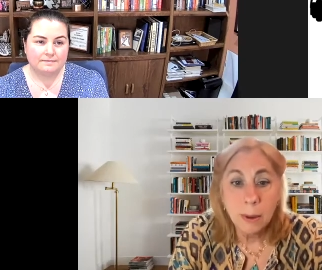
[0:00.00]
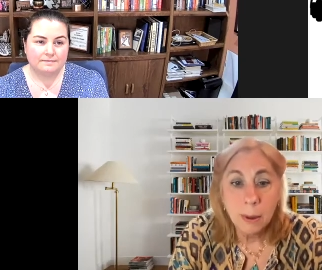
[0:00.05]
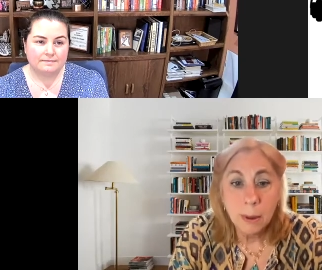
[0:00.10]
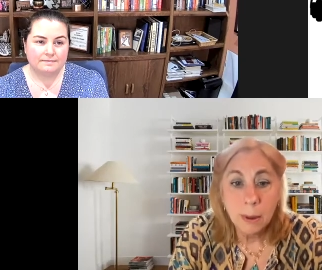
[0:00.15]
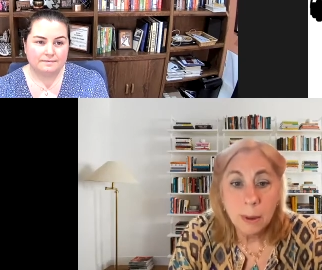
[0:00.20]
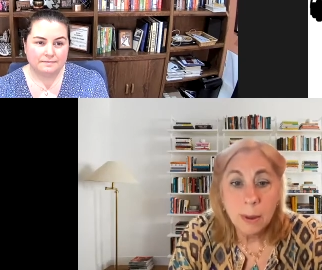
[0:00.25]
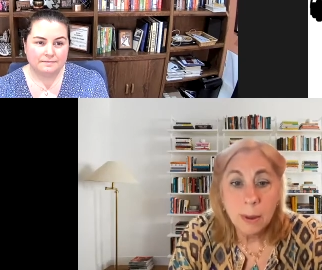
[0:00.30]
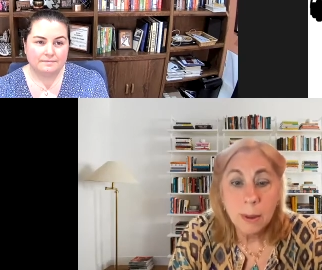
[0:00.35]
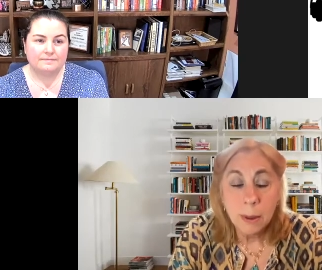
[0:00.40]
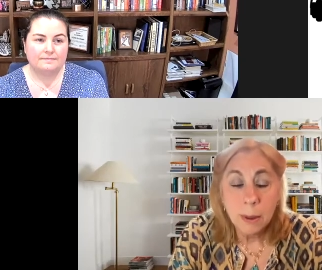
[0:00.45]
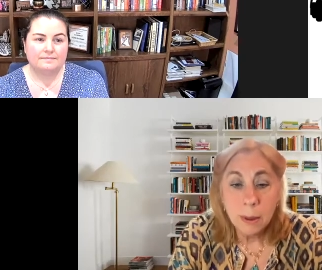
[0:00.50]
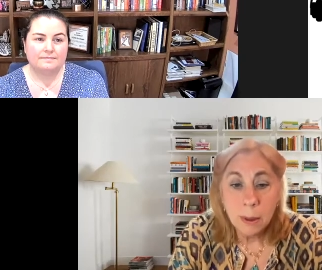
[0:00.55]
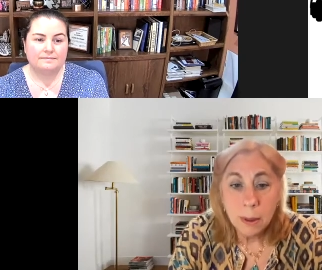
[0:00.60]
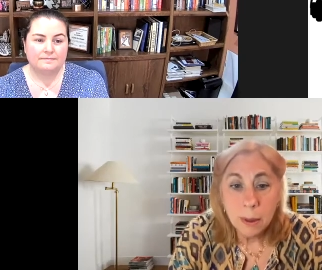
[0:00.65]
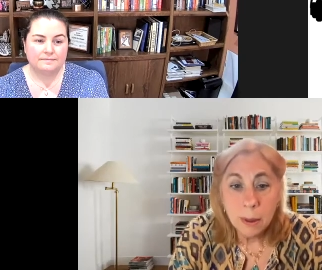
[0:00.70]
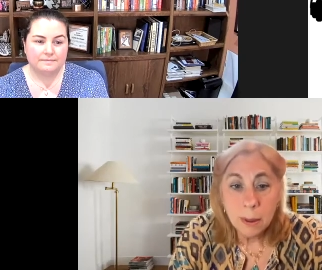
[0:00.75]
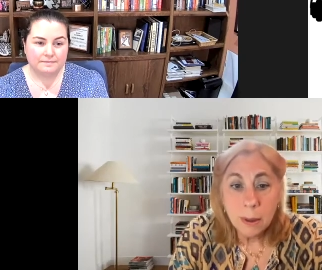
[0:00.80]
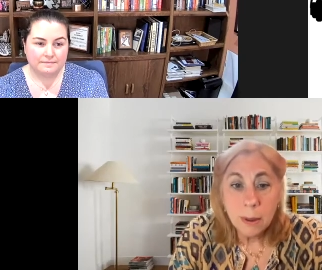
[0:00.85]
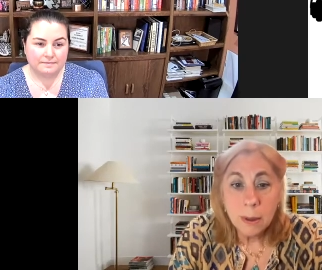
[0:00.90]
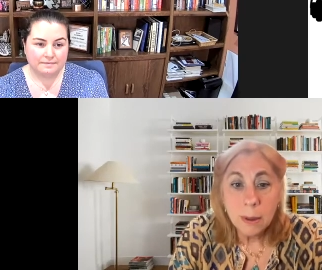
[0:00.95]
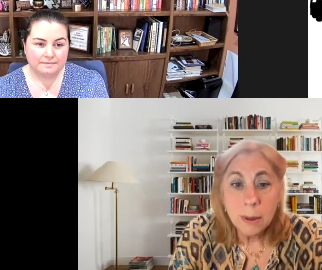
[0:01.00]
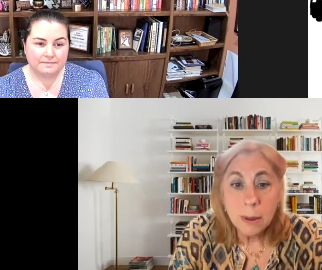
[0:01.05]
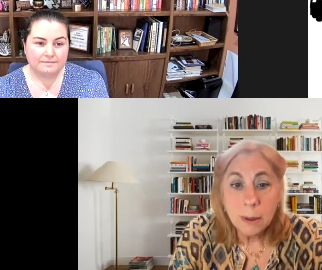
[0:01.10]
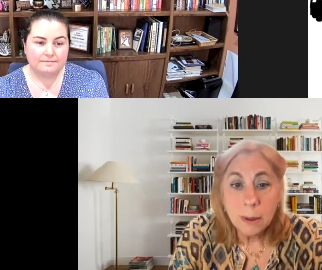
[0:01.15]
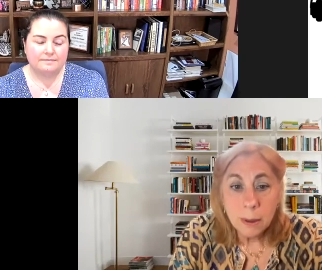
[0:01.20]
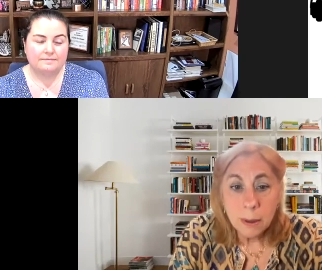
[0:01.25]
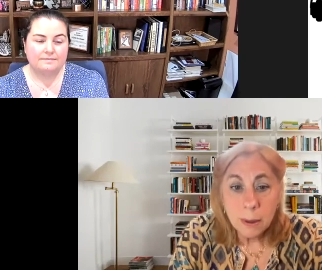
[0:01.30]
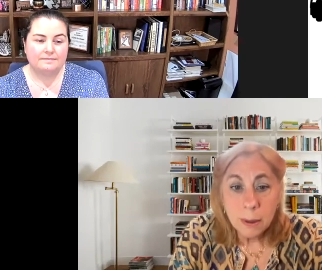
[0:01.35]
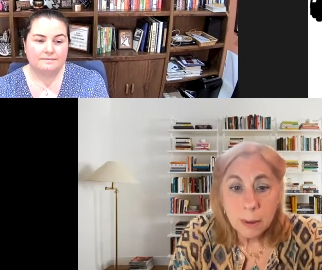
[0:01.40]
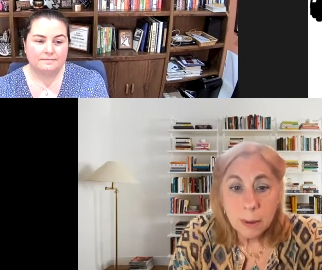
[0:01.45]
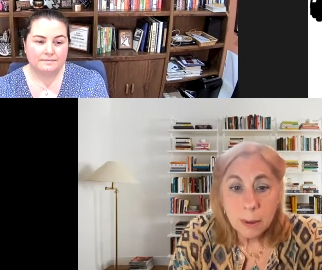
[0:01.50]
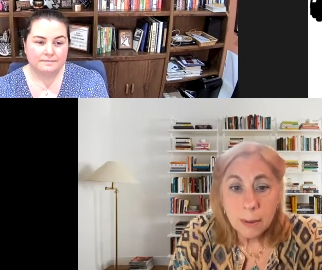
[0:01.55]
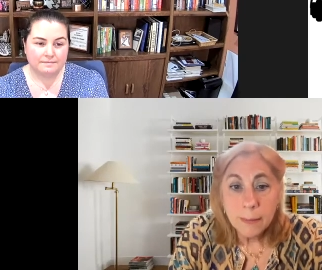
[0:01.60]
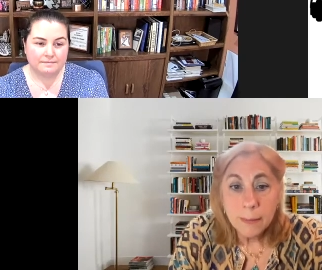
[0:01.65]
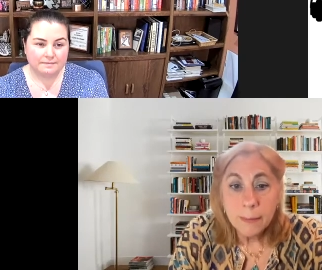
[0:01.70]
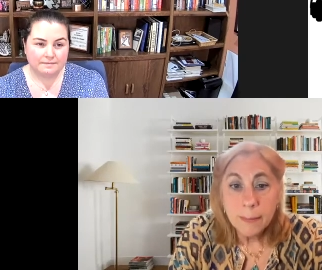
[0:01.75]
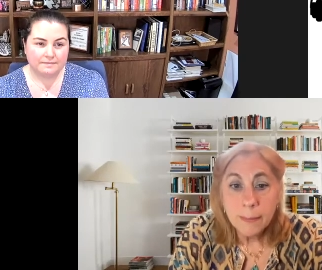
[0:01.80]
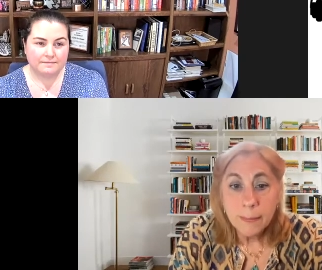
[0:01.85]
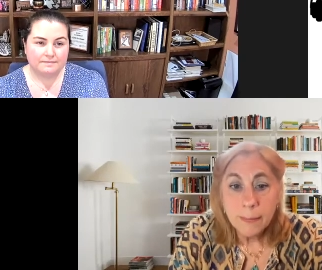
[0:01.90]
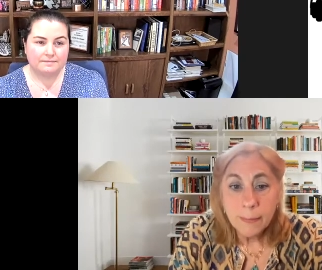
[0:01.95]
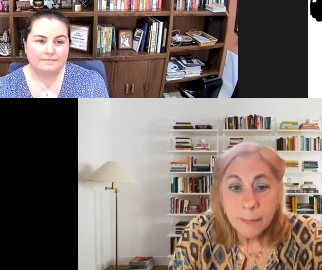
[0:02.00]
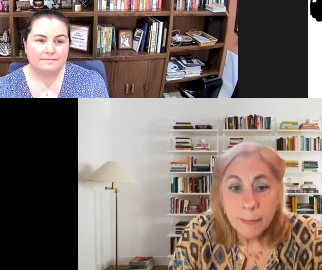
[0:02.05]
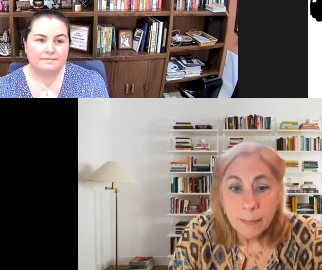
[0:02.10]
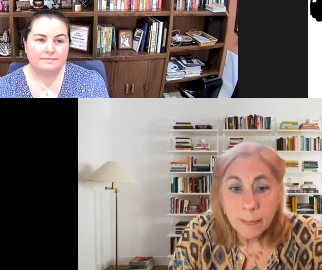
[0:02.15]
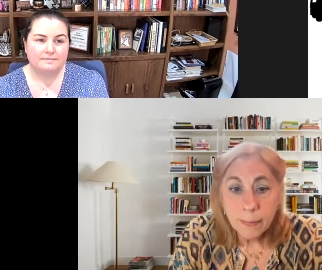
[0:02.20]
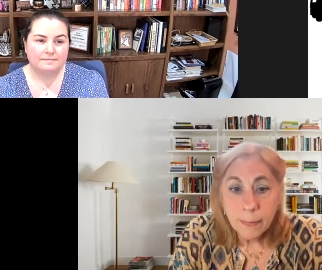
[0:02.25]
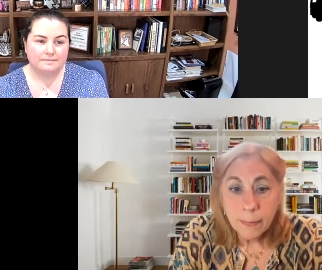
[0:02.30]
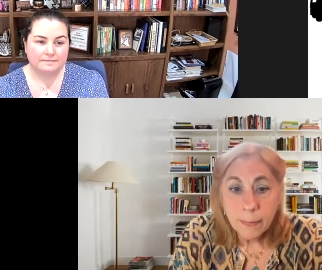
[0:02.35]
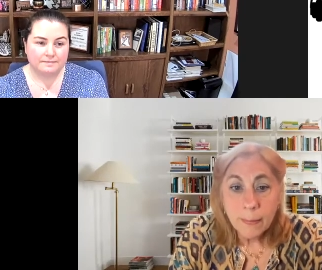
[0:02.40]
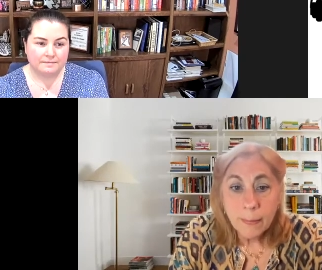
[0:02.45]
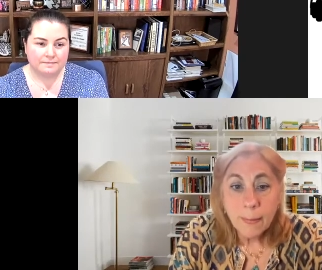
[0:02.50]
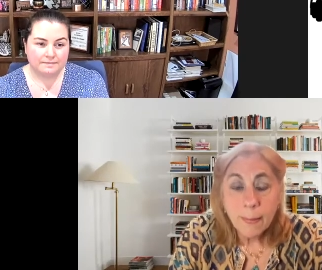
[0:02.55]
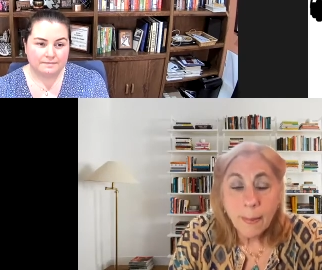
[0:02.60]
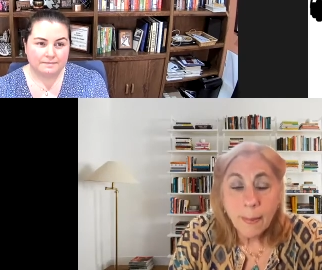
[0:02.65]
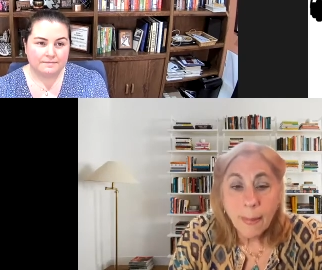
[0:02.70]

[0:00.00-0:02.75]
Nothing is said.